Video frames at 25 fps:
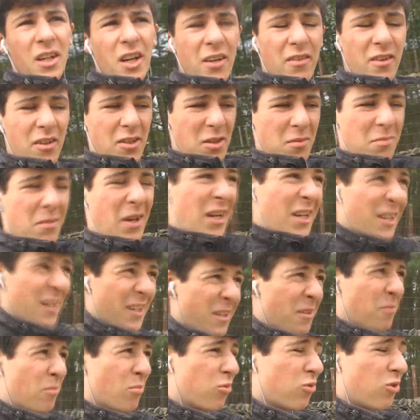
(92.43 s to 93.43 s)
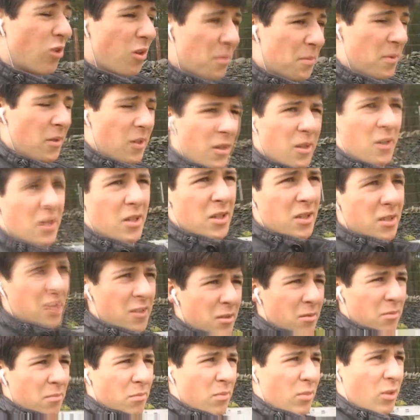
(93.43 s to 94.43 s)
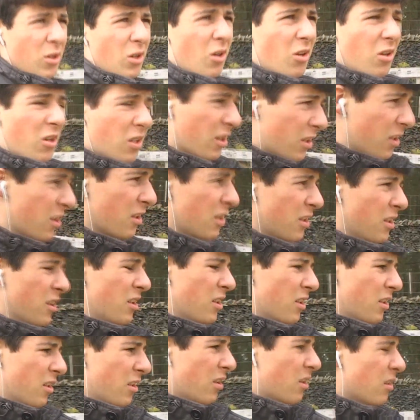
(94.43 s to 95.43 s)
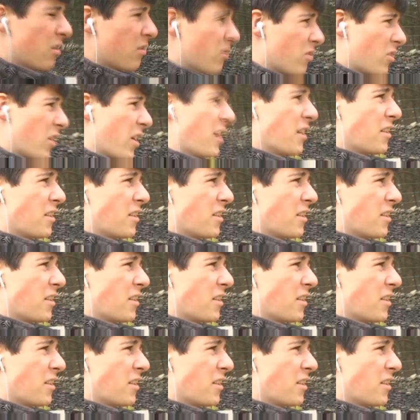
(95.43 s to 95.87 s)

I haven't actually made a proper blog for